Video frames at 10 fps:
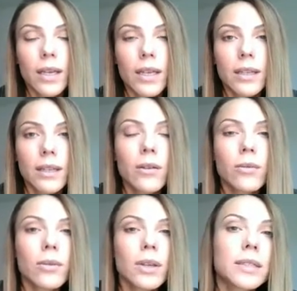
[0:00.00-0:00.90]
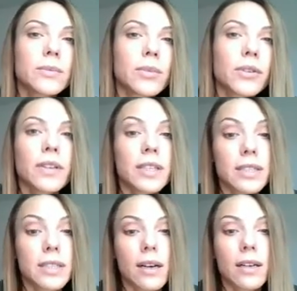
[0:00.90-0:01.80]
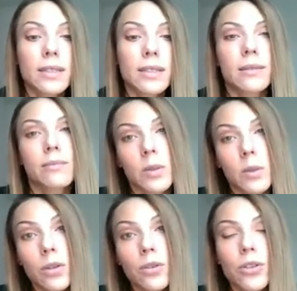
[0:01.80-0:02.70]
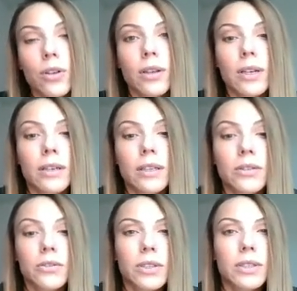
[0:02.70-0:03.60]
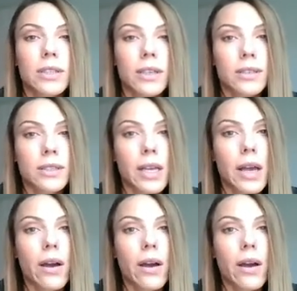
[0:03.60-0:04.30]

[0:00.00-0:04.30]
Now let's briefly discuss cultural characteristics.